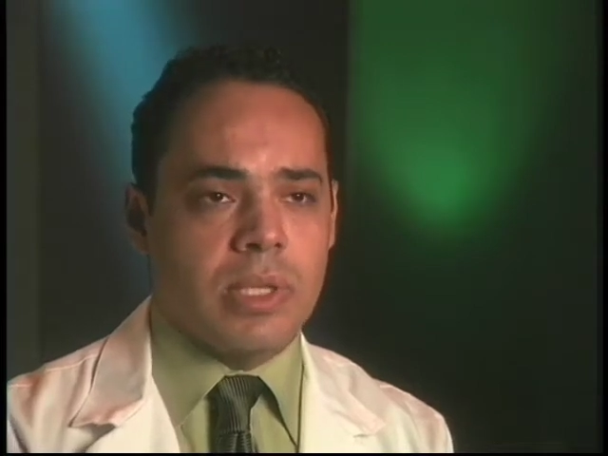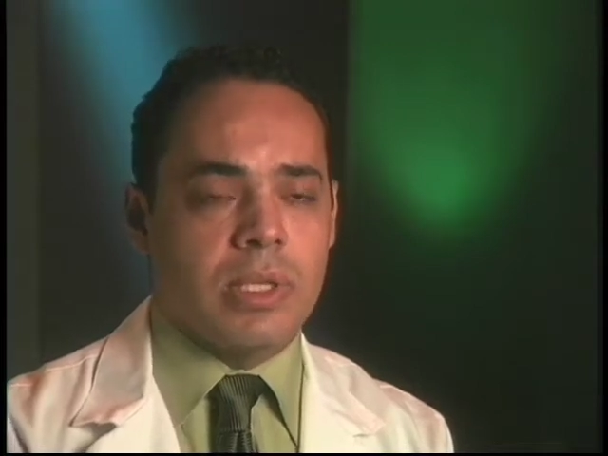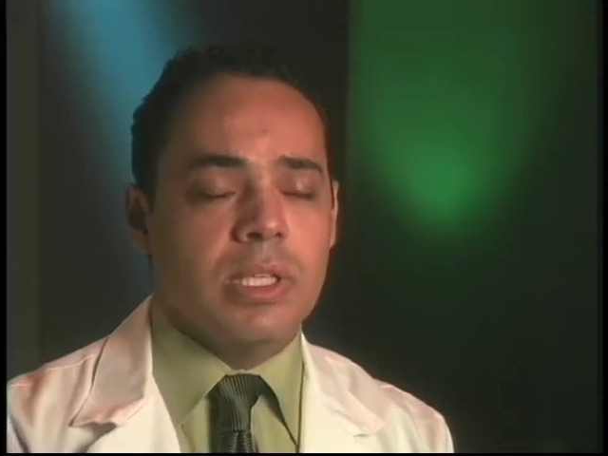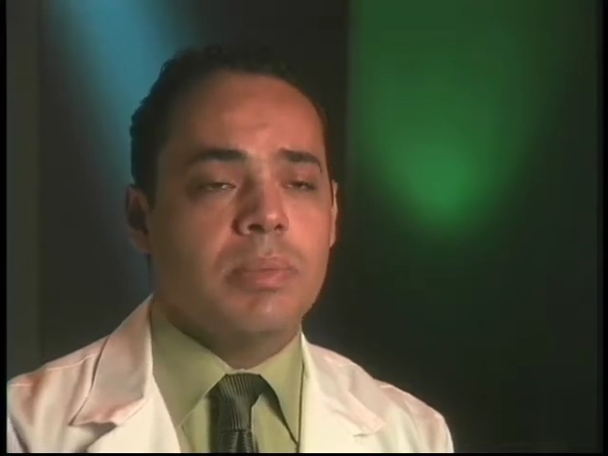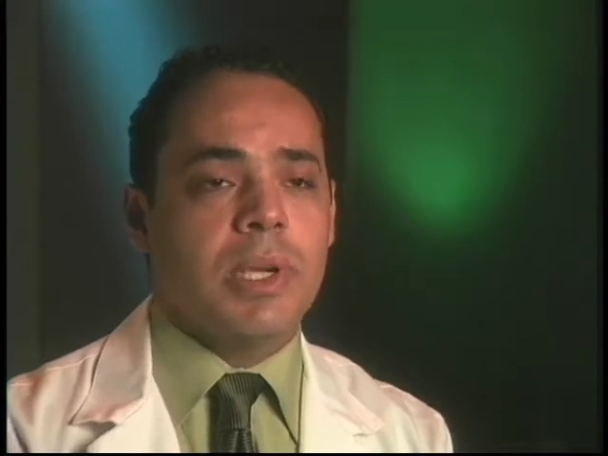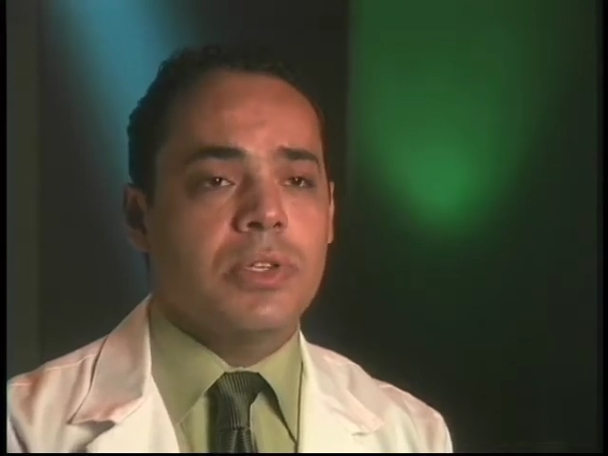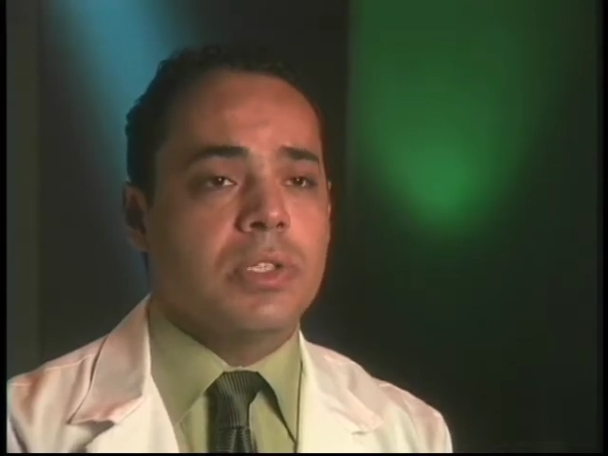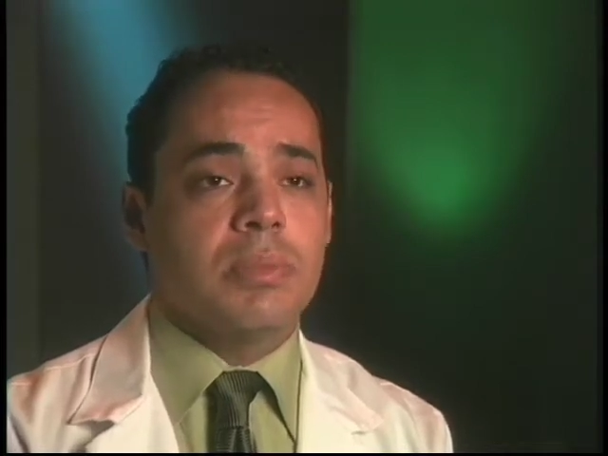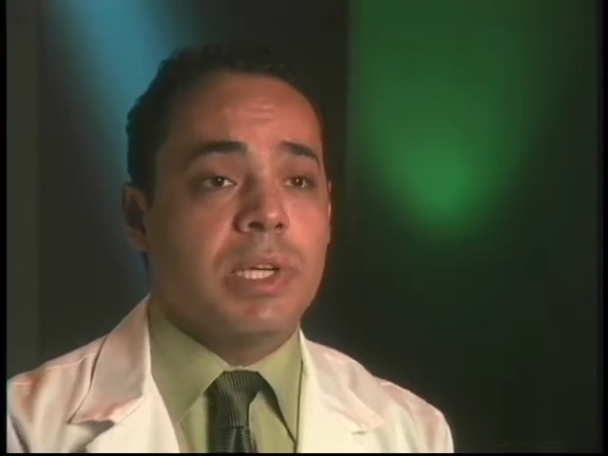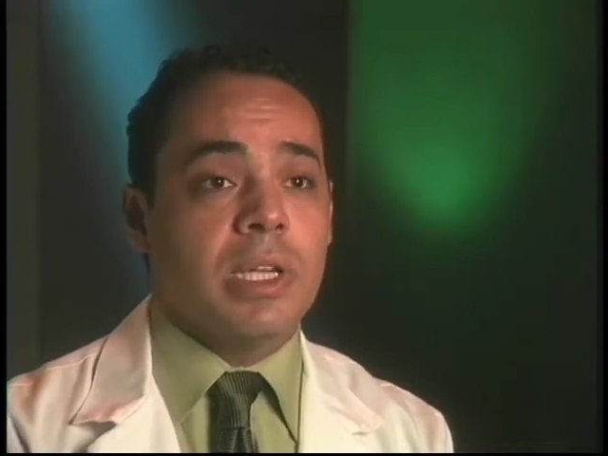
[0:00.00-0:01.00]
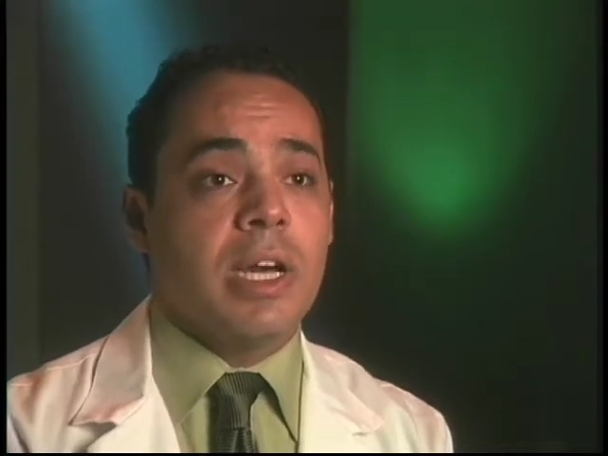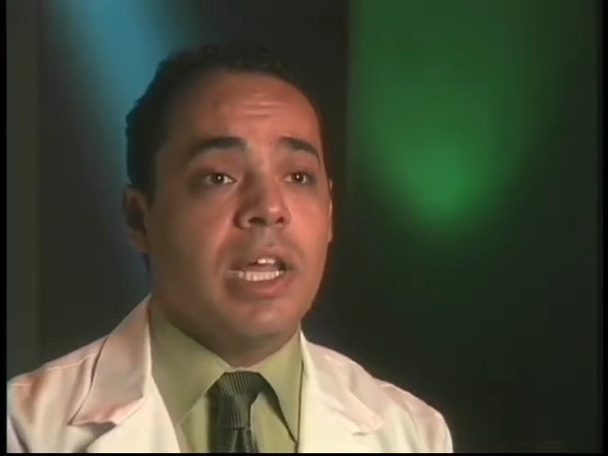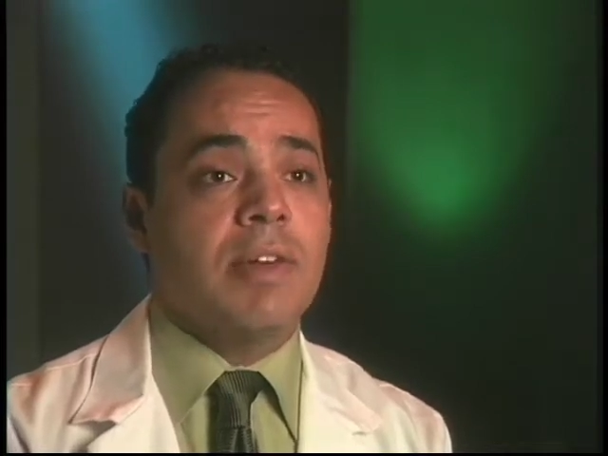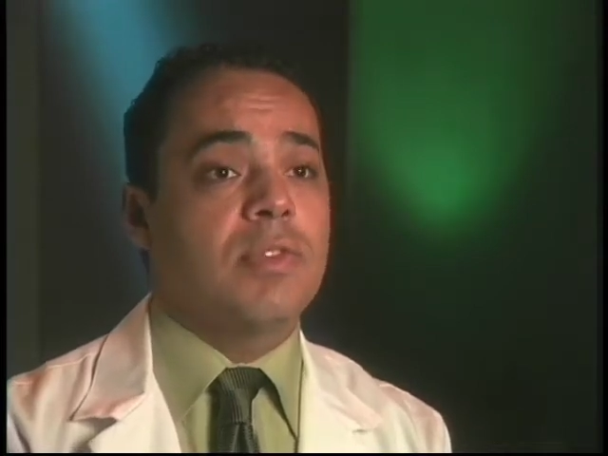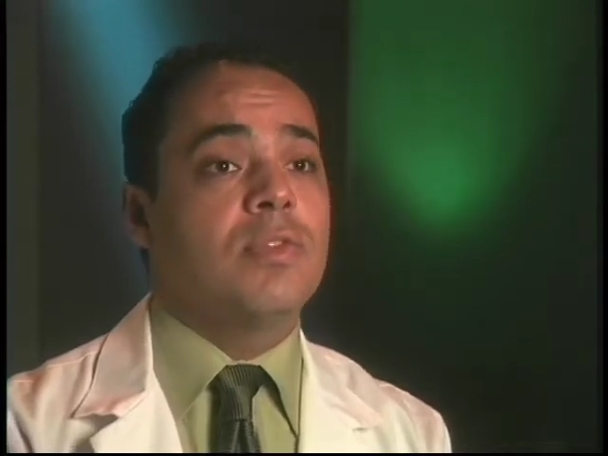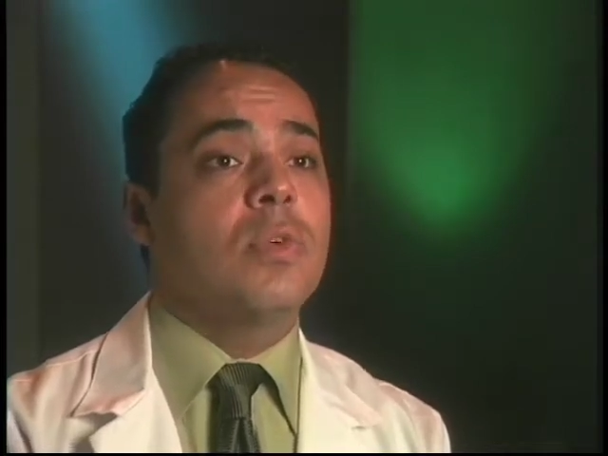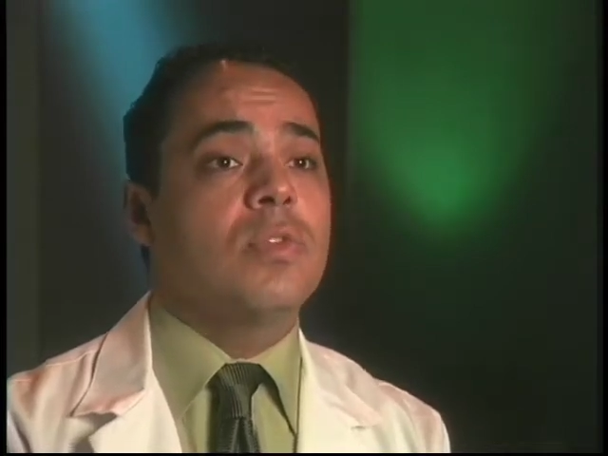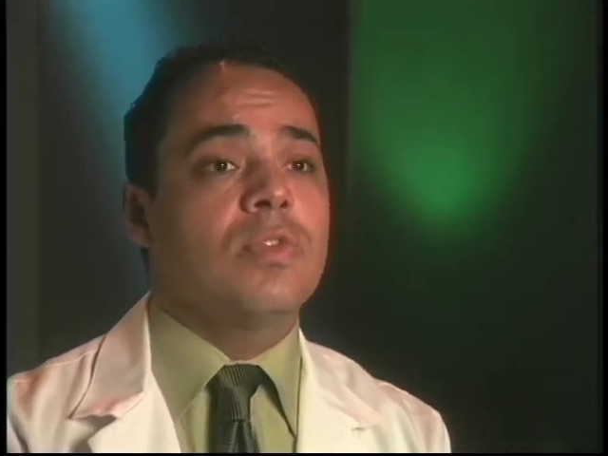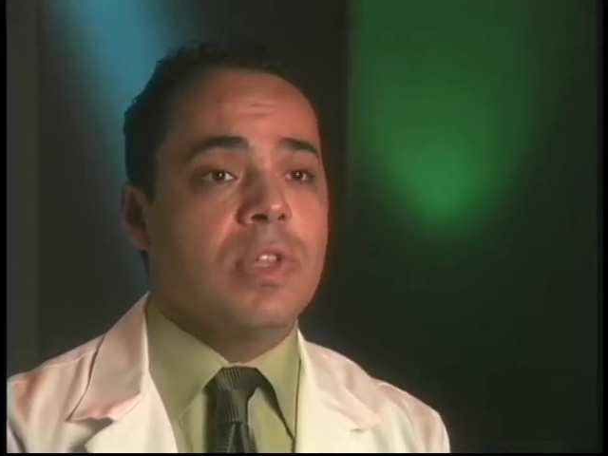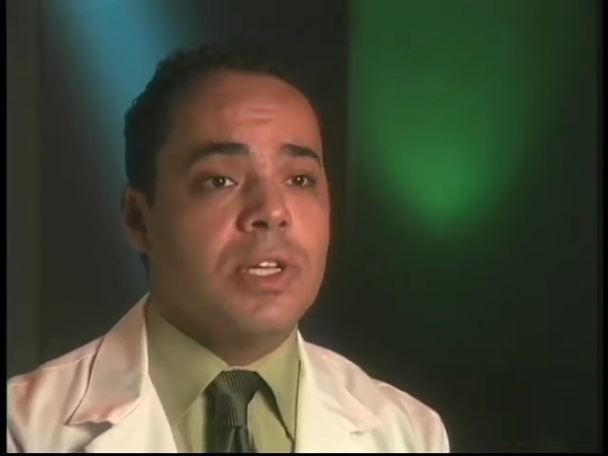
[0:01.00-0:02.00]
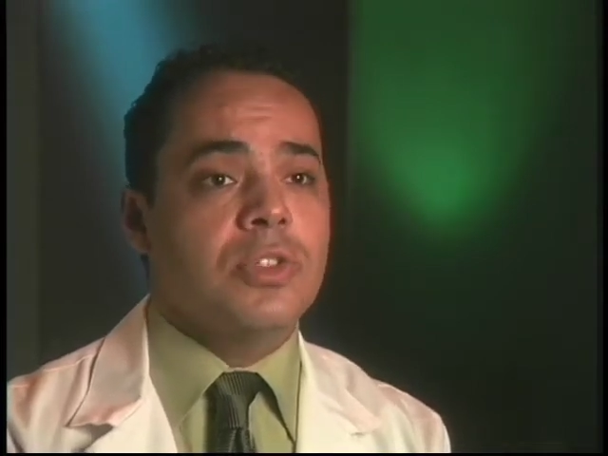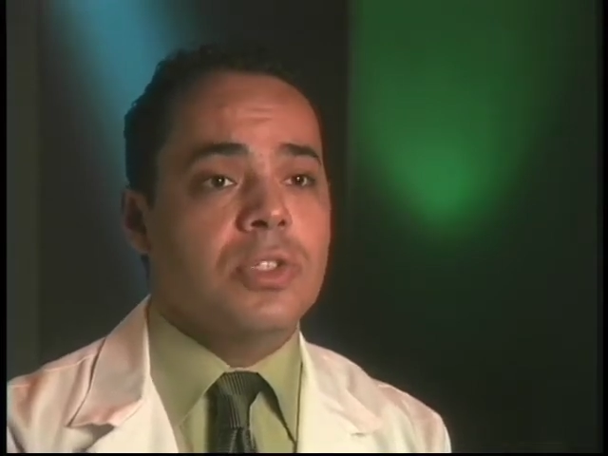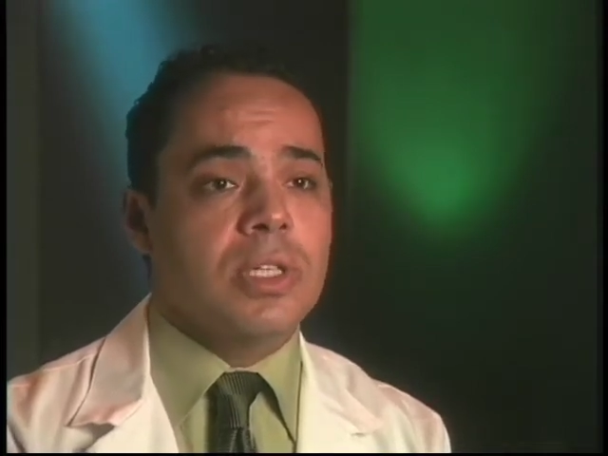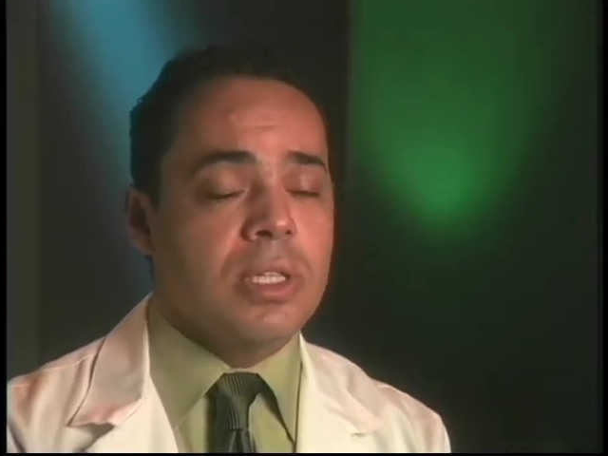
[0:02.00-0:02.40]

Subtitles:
And these patients may not have the full-fledged